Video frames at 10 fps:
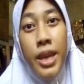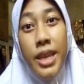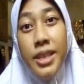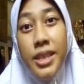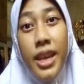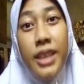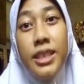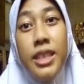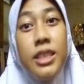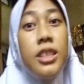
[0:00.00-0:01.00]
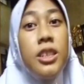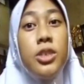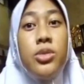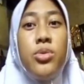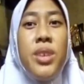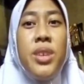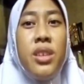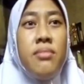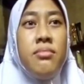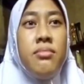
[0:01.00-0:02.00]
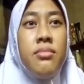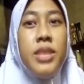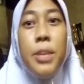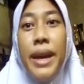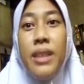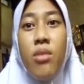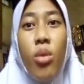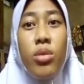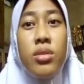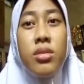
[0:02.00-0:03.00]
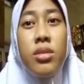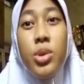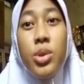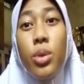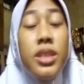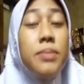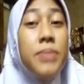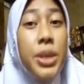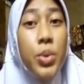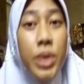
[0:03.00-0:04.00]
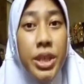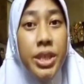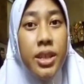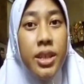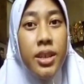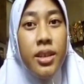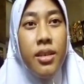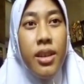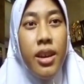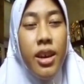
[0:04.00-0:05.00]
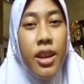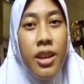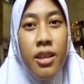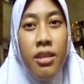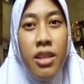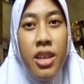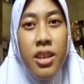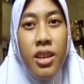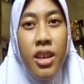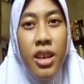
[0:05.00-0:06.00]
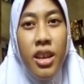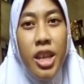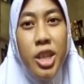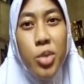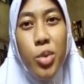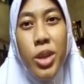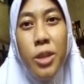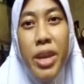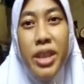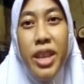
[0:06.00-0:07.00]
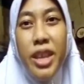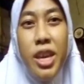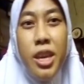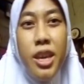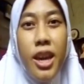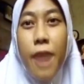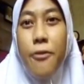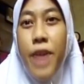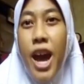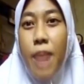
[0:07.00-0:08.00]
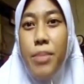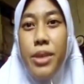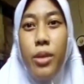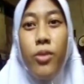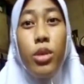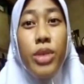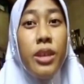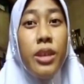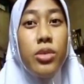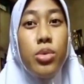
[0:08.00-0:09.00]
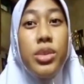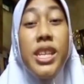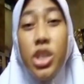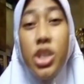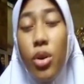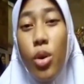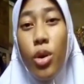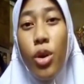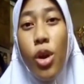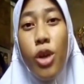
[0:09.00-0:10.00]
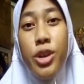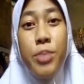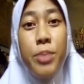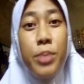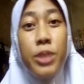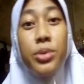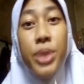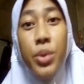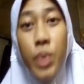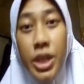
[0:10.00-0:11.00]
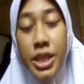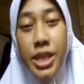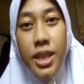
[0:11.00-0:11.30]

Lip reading: it can lead learner to become depend on short-term reward, and it will make they have habit of looking to teacher or other people reward.